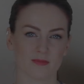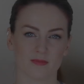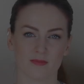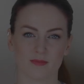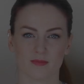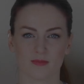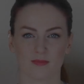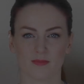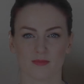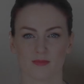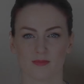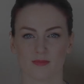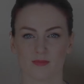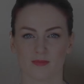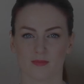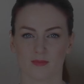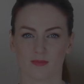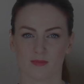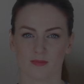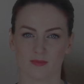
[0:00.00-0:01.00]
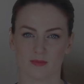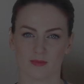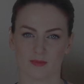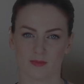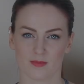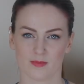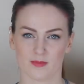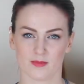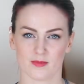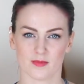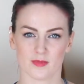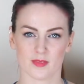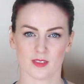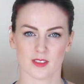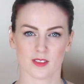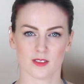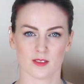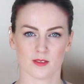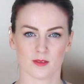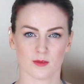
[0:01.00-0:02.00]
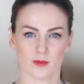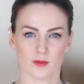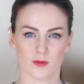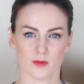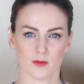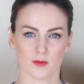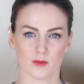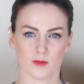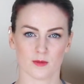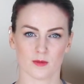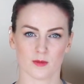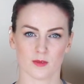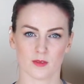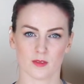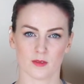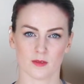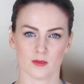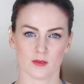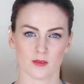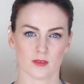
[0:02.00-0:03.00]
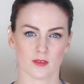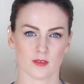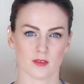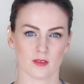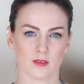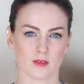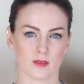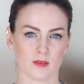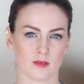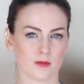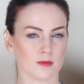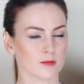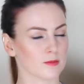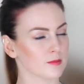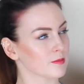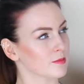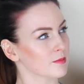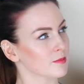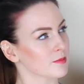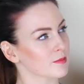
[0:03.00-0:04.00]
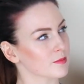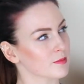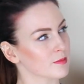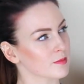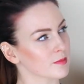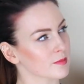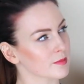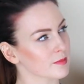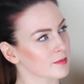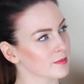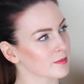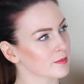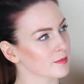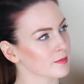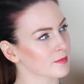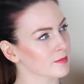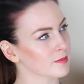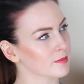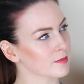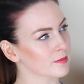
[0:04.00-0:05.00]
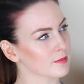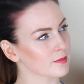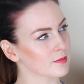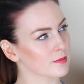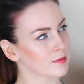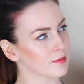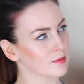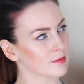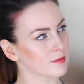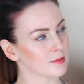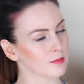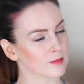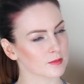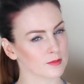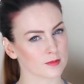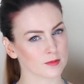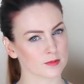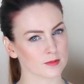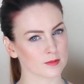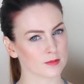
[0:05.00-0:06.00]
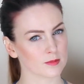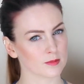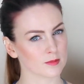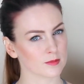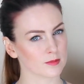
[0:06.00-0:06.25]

The person shown says nothing.